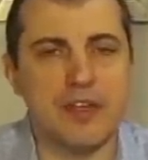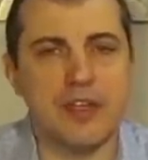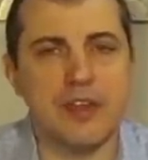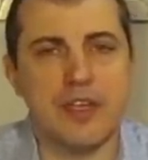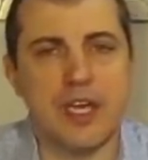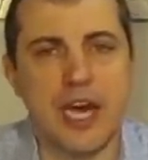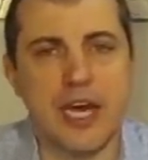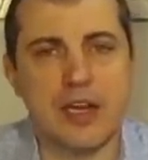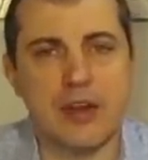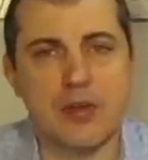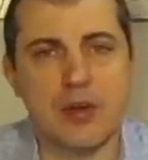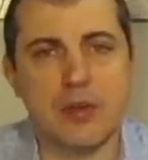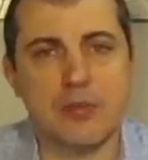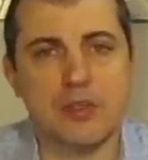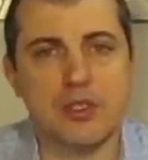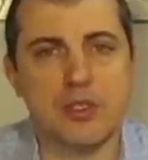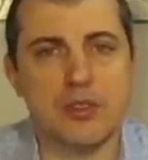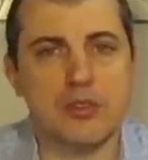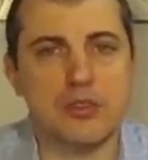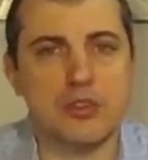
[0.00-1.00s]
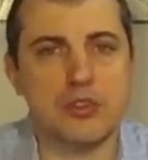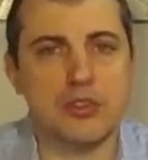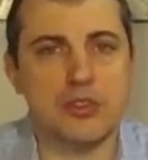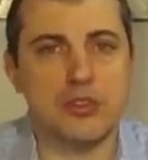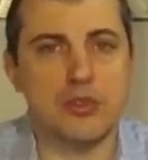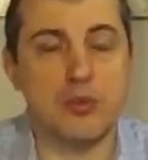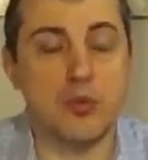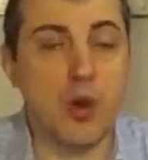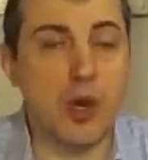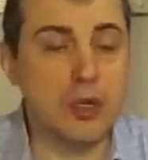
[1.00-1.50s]
that crypto
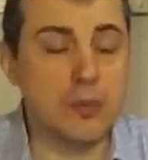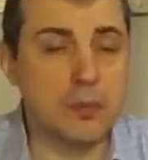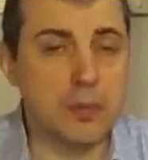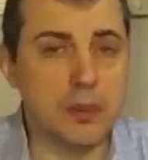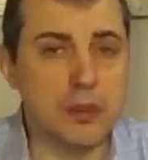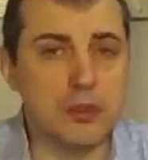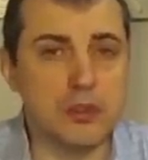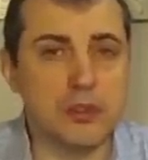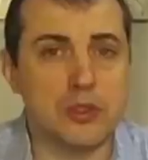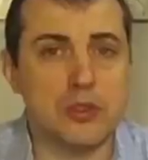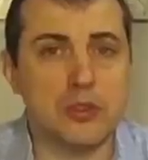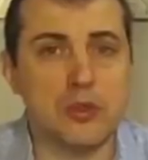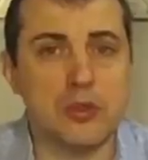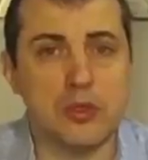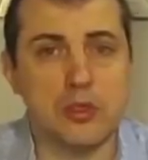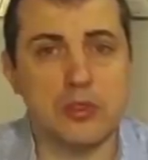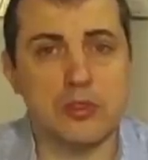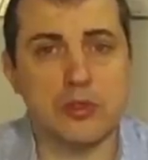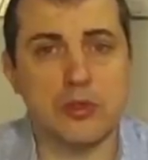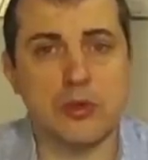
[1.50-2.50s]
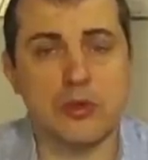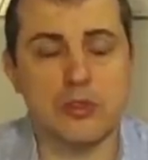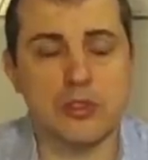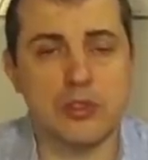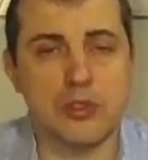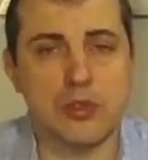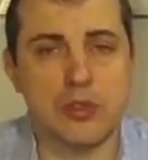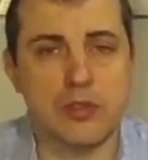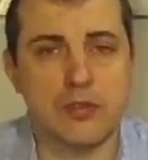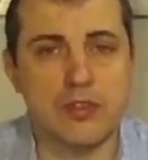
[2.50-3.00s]
to one person who controls
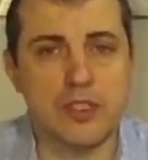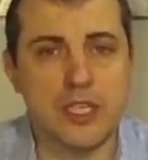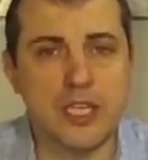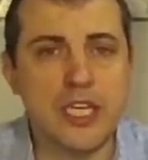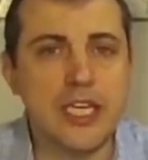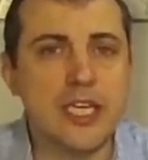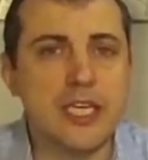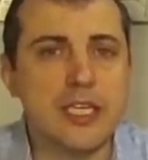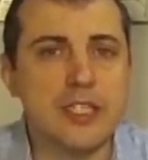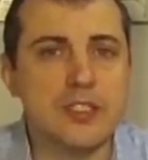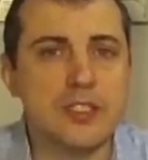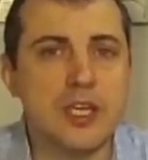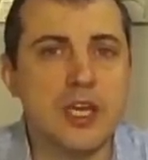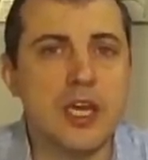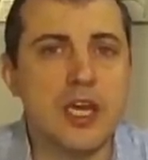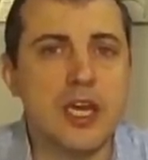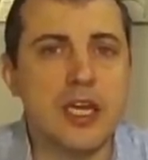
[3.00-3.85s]
all of the keys,